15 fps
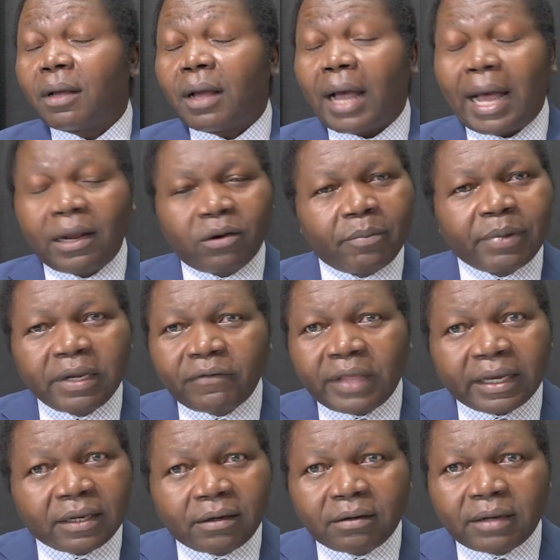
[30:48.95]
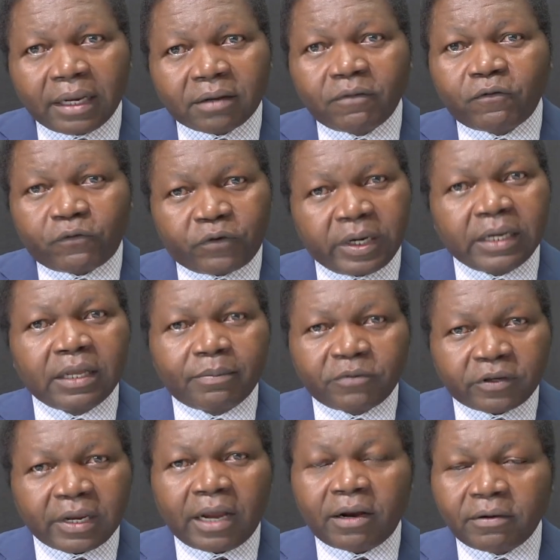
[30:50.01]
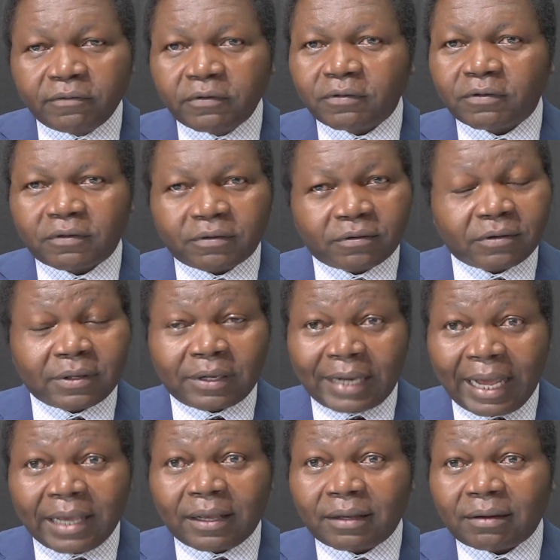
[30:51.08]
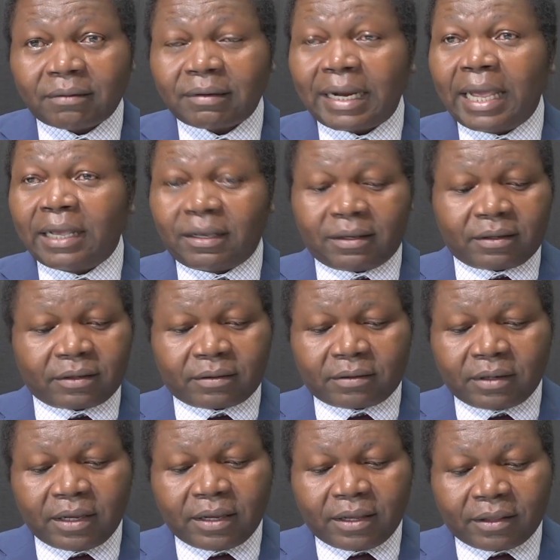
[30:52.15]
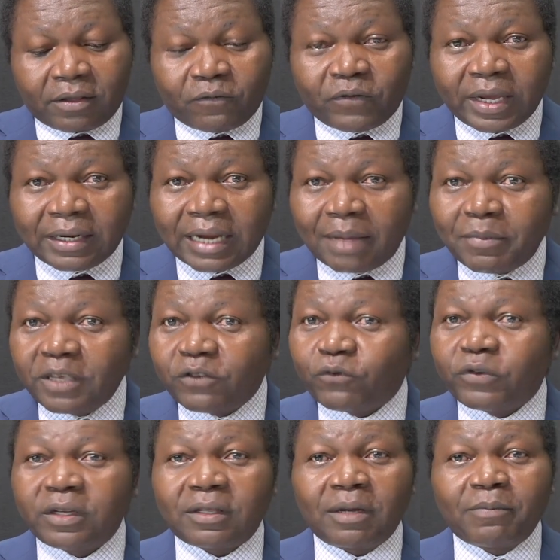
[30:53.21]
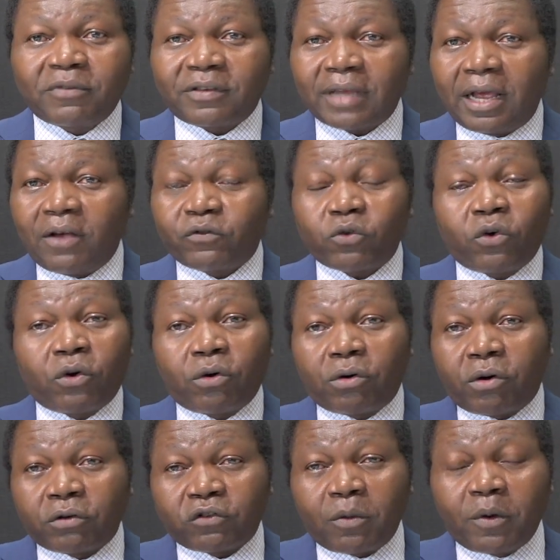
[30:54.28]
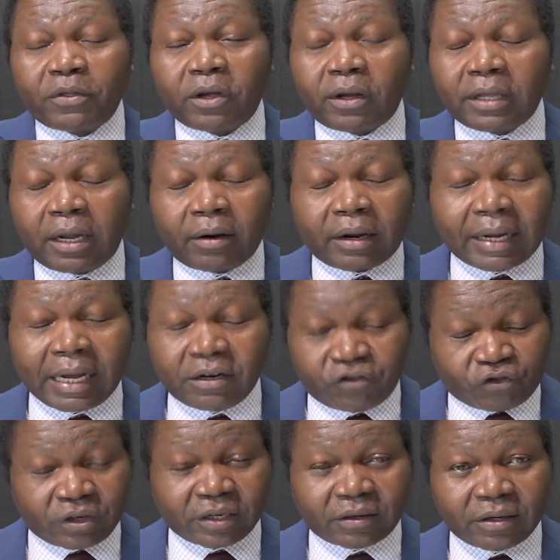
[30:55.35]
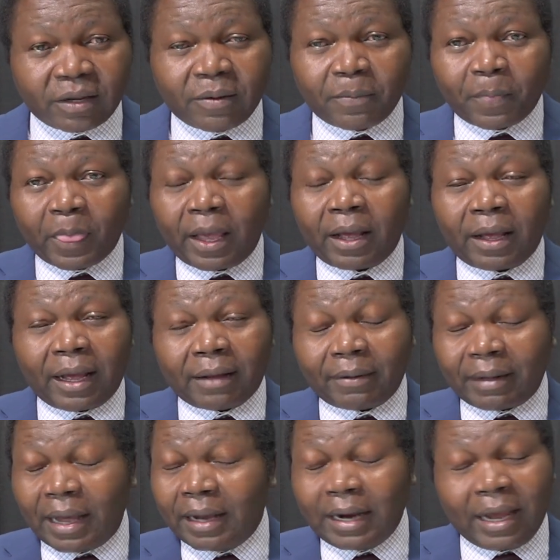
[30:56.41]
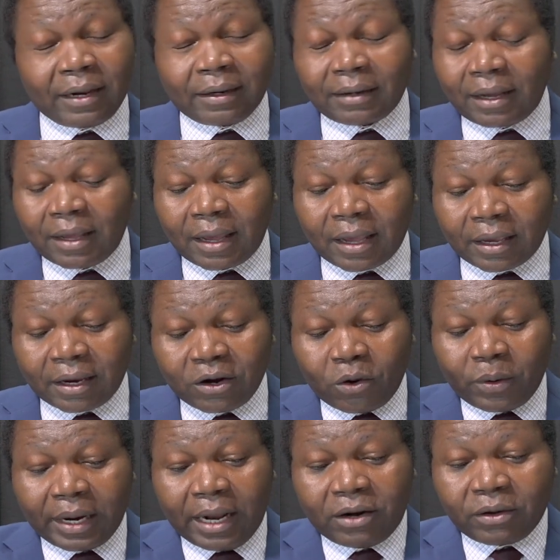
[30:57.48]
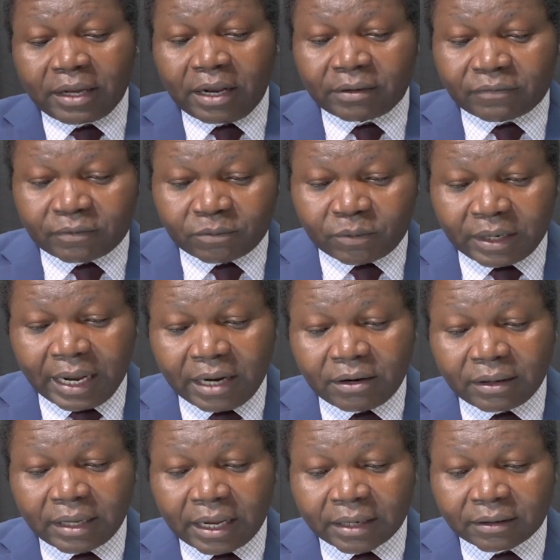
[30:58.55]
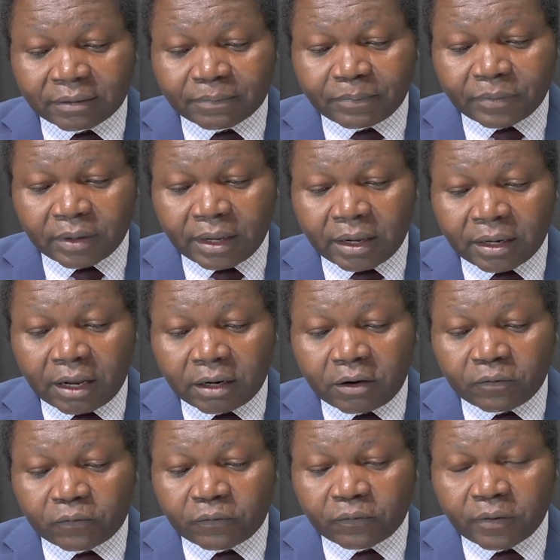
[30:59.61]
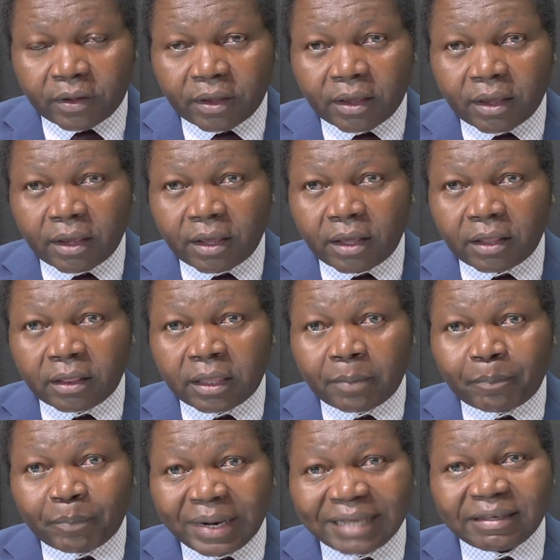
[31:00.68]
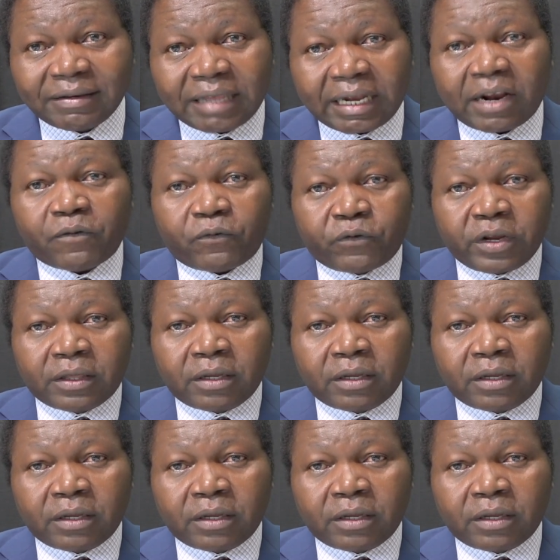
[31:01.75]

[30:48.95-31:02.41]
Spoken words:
I don't believe they can free themselves like the Vietnamese freed themselves, or some of the other countries. And when I look at a lot of the places that have freed